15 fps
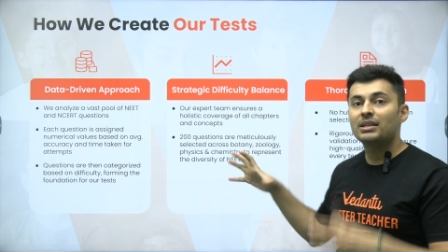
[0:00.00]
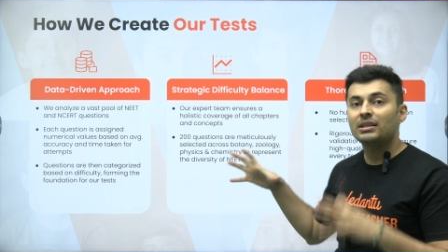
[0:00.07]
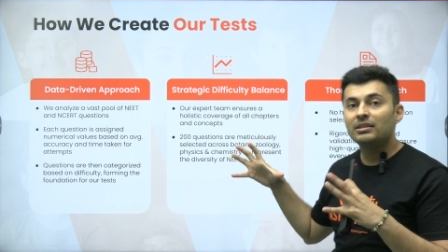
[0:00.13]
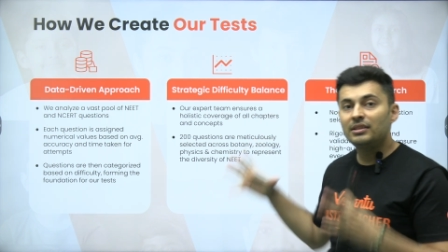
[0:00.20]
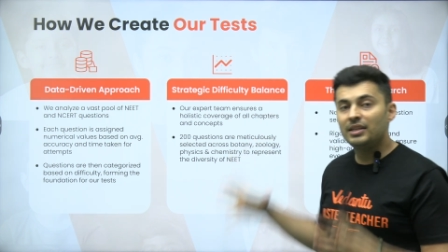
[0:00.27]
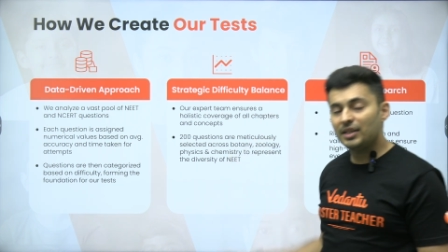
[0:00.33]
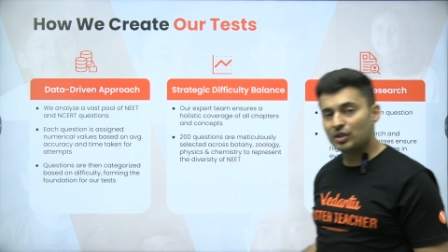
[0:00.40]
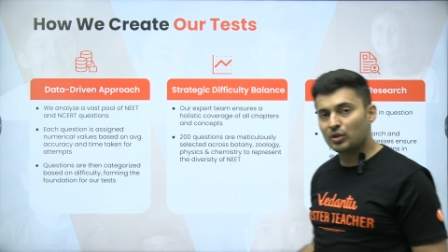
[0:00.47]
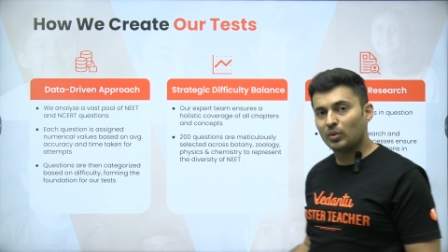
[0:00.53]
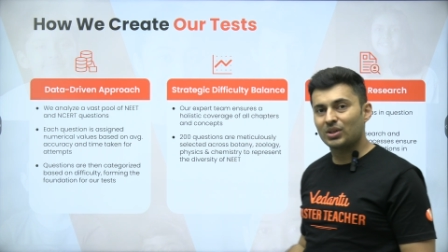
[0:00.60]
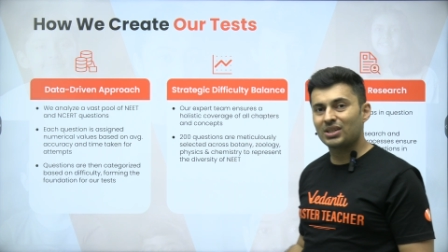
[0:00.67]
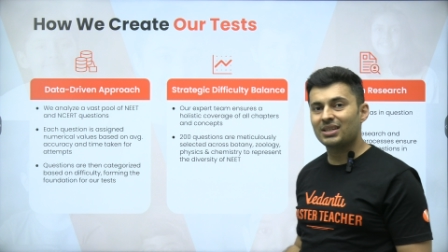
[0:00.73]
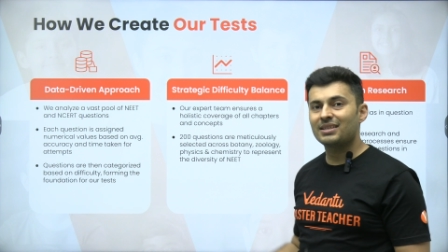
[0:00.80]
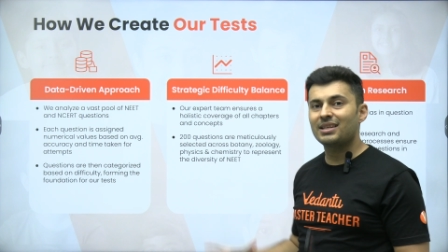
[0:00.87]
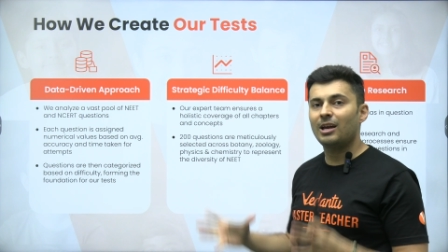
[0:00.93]
these
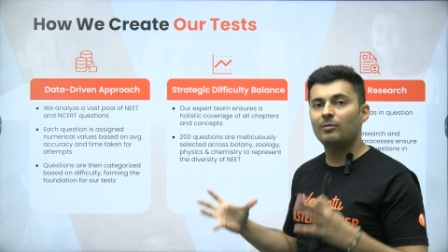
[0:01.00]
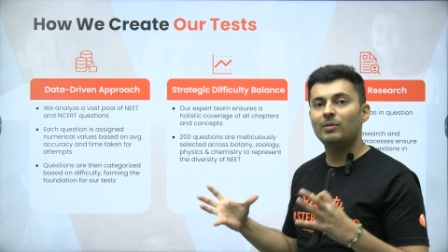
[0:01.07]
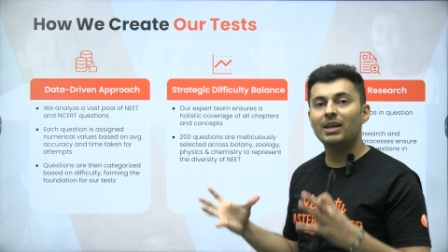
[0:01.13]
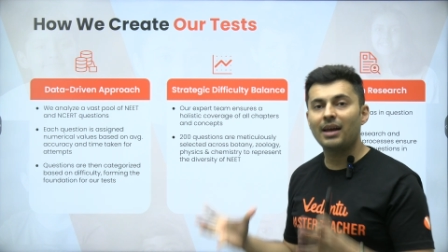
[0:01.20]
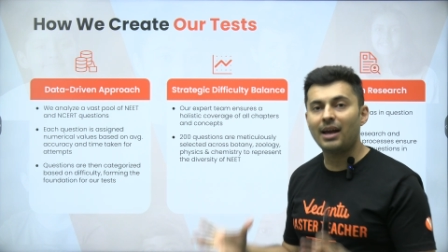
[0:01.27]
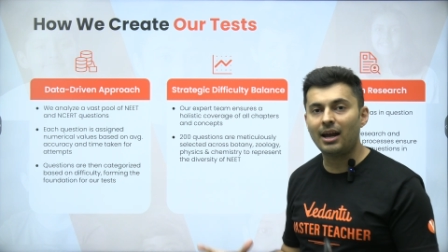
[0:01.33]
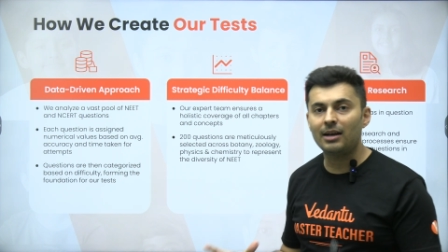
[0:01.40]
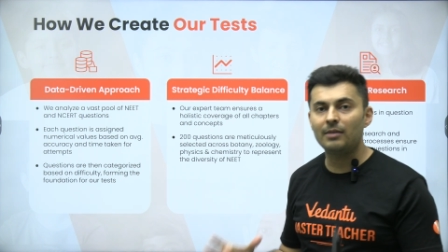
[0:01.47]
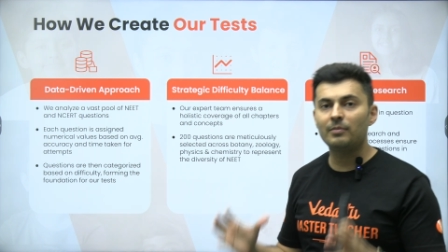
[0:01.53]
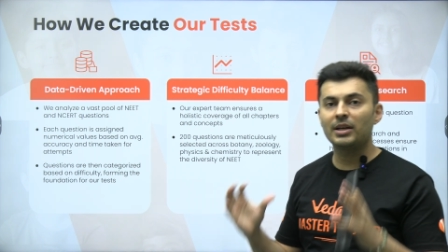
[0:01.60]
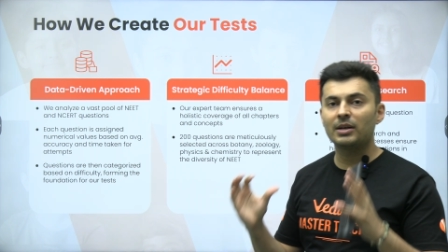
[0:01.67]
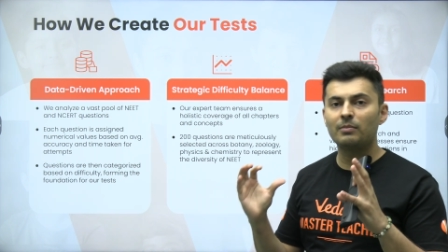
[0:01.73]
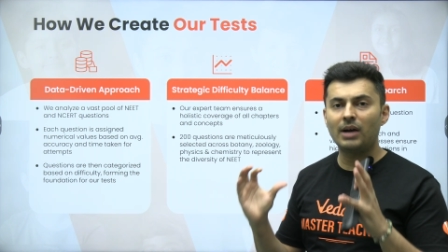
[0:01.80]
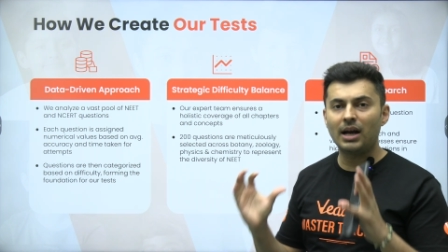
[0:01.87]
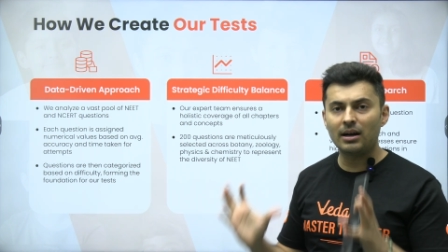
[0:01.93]
questions have been
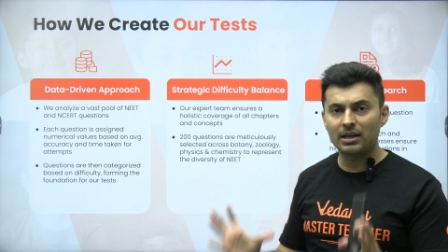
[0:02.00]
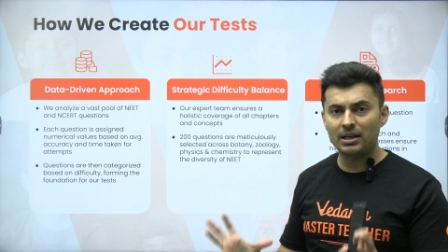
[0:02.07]
handpicked by